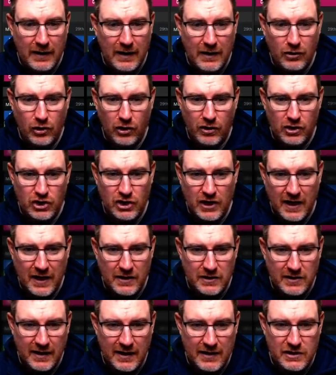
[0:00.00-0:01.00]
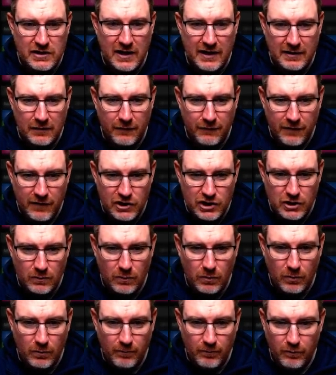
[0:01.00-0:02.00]
and you can change each
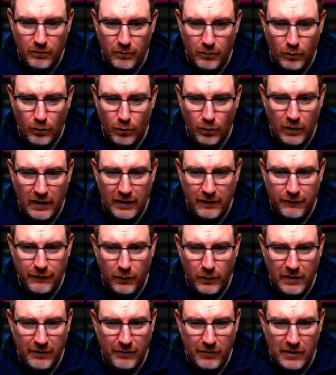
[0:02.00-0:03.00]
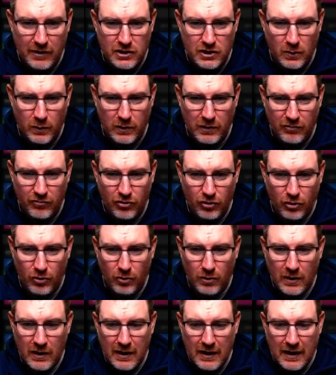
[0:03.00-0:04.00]
individual one for whatever it is you want to do.